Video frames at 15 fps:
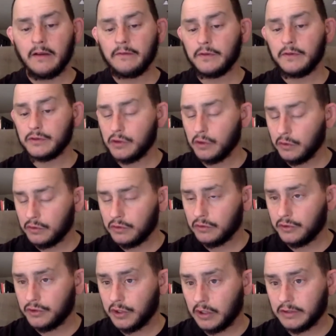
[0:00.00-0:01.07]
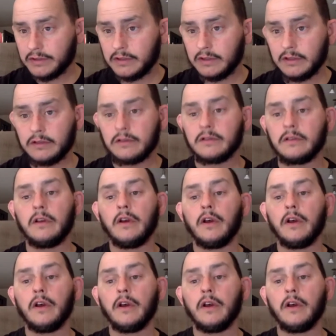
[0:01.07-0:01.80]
for social justice